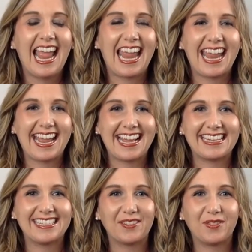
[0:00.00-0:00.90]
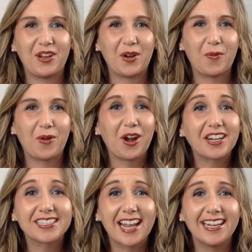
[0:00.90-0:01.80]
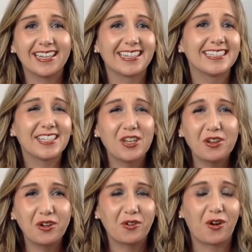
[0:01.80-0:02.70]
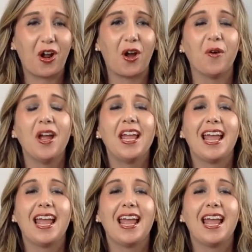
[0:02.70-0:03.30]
and you know we're excited to continue to grow